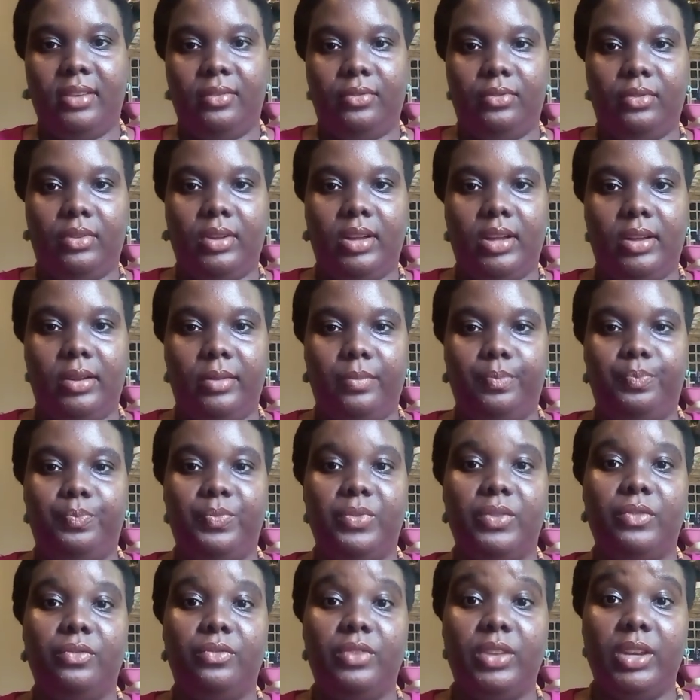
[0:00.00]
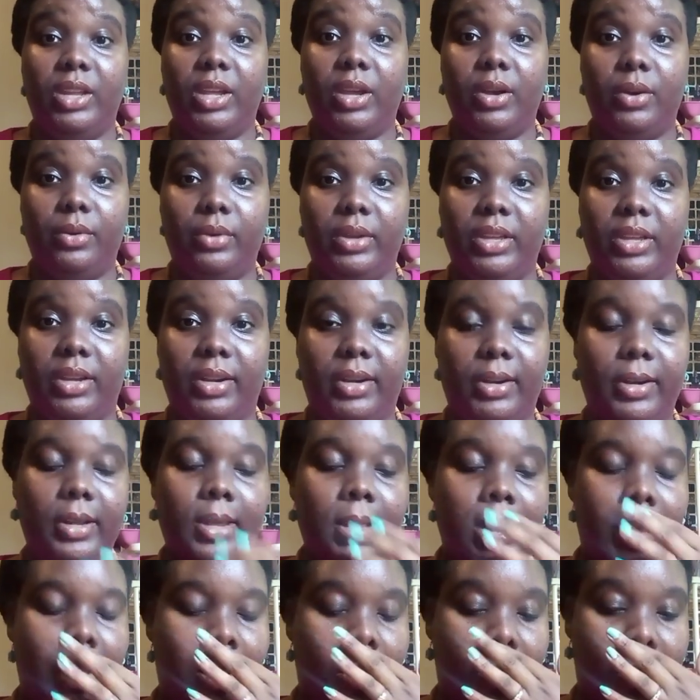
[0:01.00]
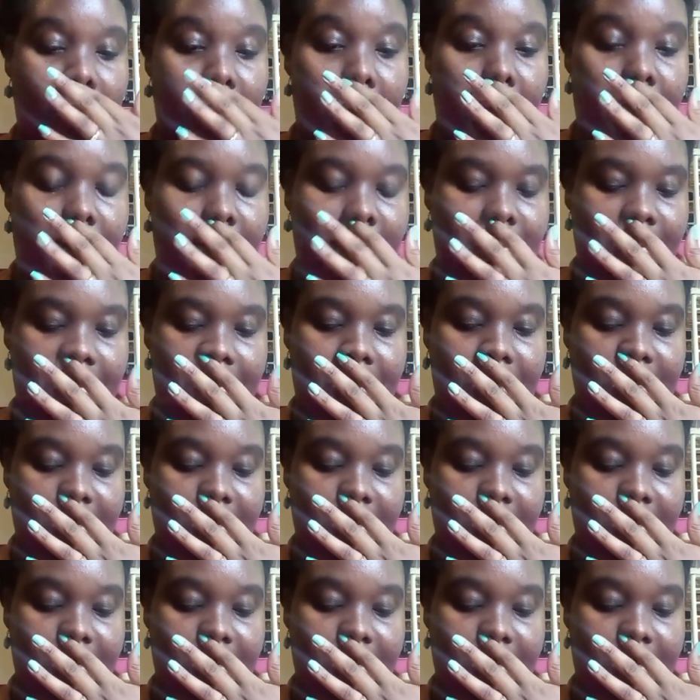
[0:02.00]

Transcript: video here on TikTok.